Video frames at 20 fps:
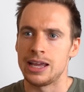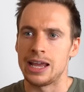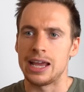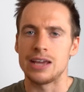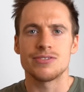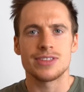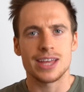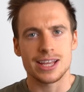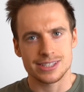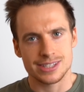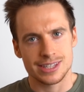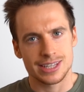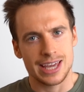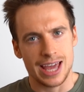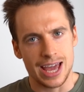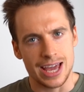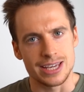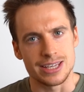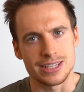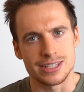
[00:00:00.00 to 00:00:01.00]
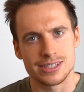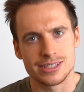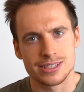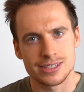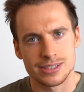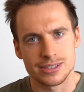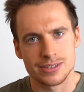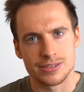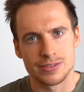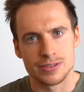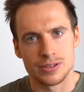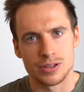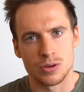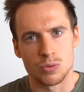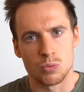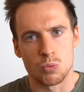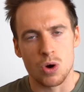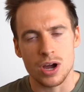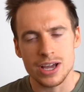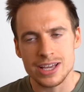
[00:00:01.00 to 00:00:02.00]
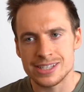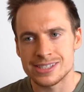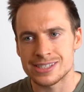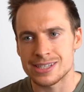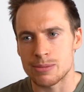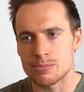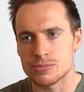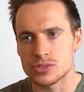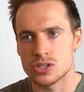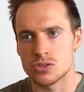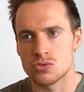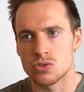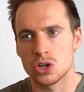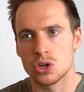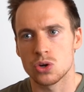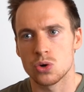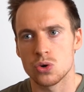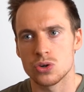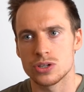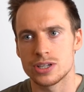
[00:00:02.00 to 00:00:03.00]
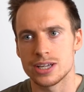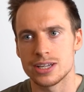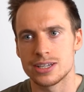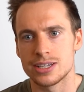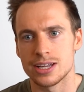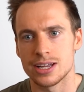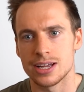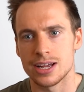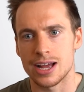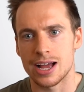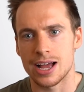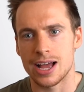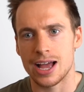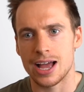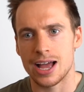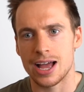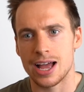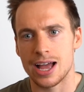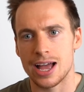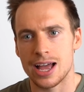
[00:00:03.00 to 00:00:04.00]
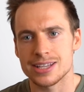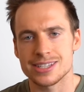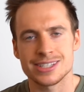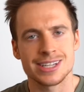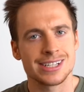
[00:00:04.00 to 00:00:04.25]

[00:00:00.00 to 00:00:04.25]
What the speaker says: If that's the case, why is Samson recorded as